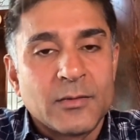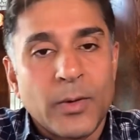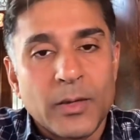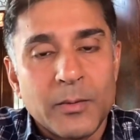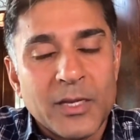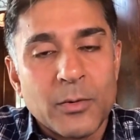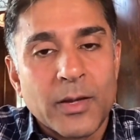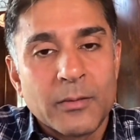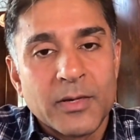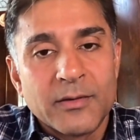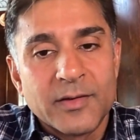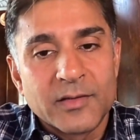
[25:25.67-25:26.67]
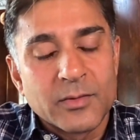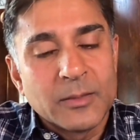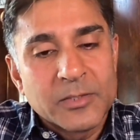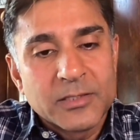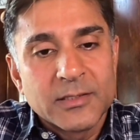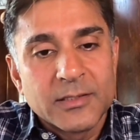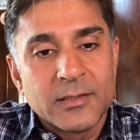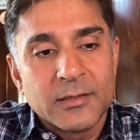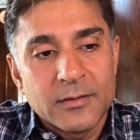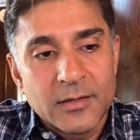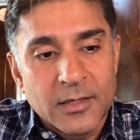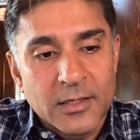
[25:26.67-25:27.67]
There's going to be quite a bit of disruption,
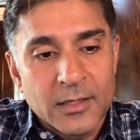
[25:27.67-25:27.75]
and